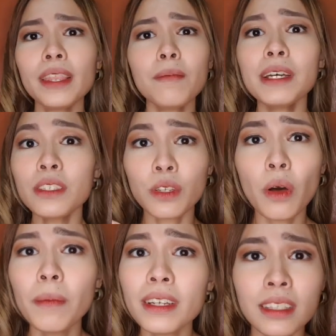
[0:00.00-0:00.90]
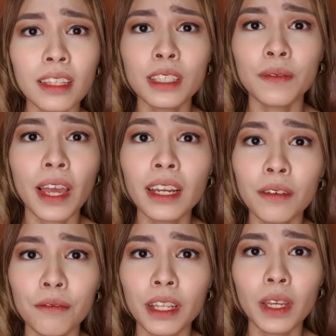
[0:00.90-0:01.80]
But diba sobrang
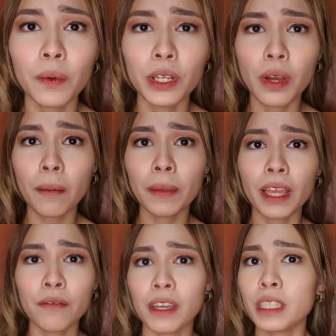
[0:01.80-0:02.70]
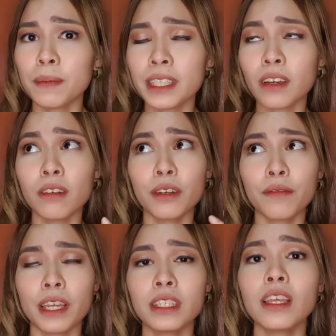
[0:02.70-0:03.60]
satisfying ng feeling when you apply face mask on
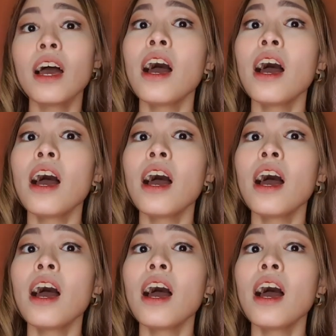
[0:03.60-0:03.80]
your face.